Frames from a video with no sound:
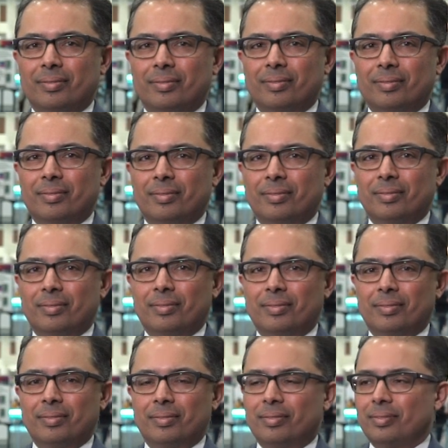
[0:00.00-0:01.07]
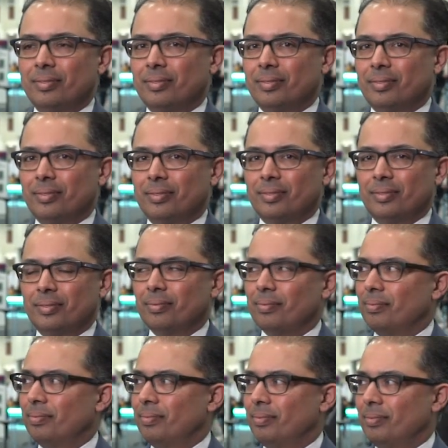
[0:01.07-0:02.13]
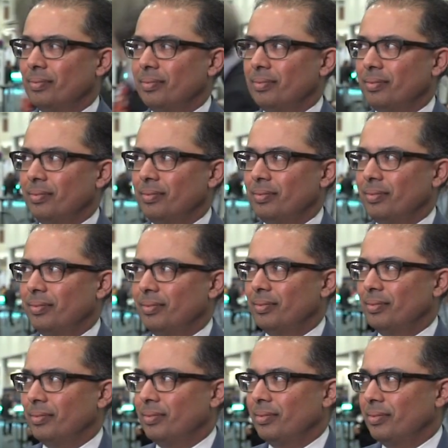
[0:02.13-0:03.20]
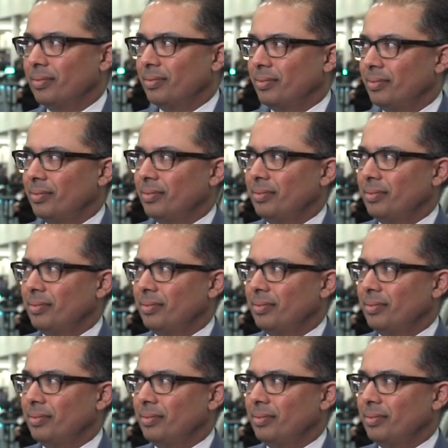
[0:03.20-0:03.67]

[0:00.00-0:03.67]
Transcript: [no speech]